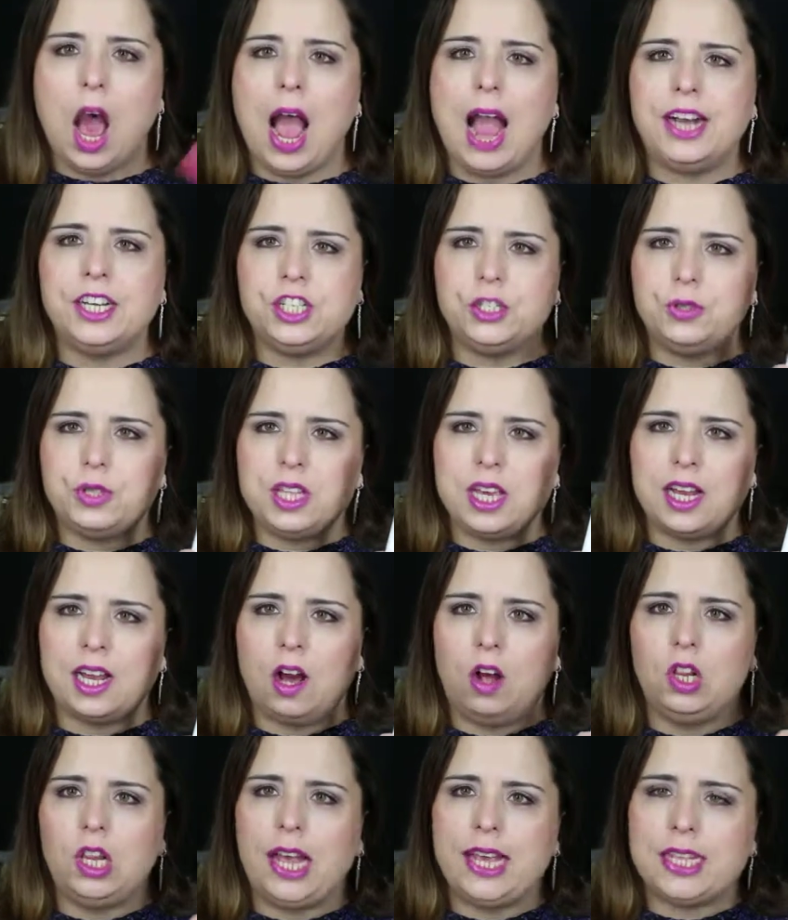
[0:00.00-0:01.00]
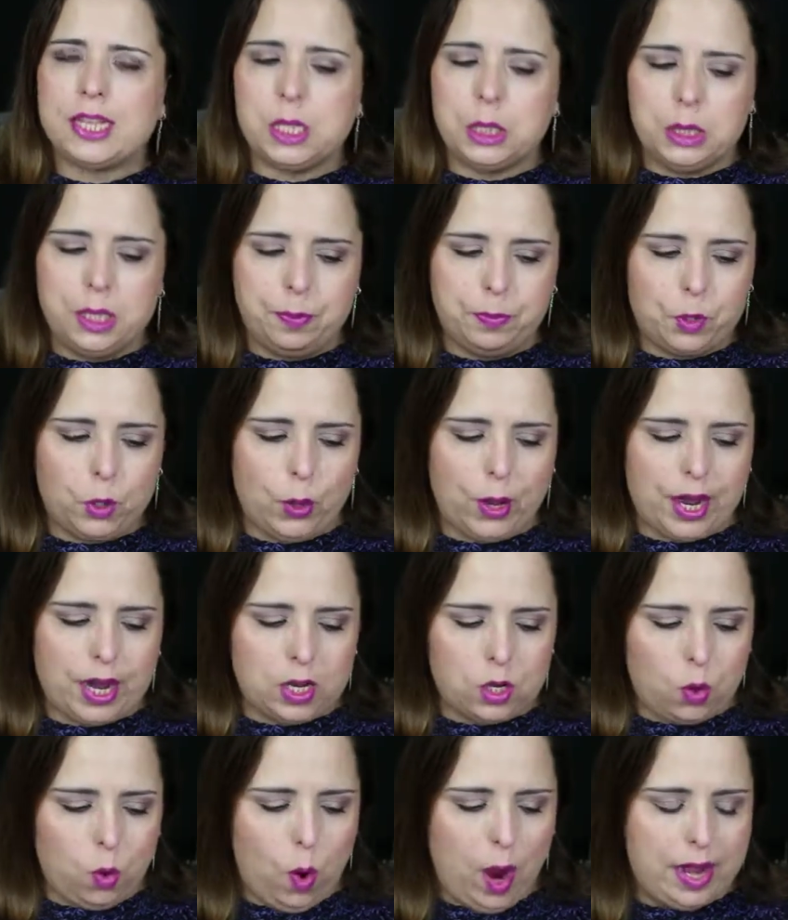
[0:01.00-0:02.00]
I do think I'll like the lip
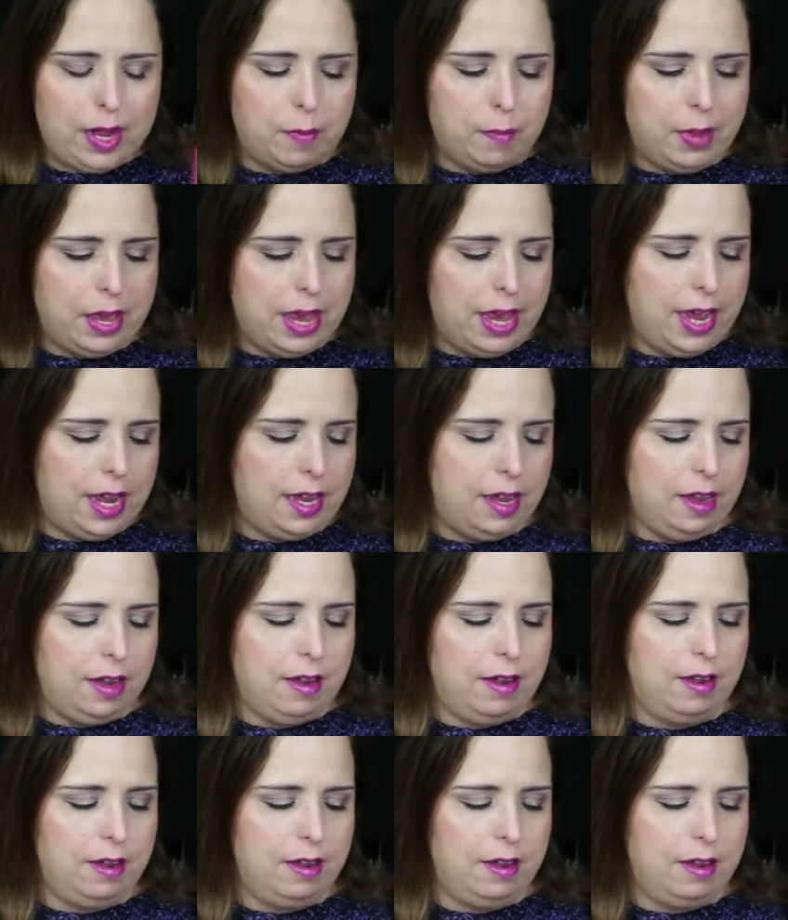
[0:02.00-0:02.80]
crayon quite a bit.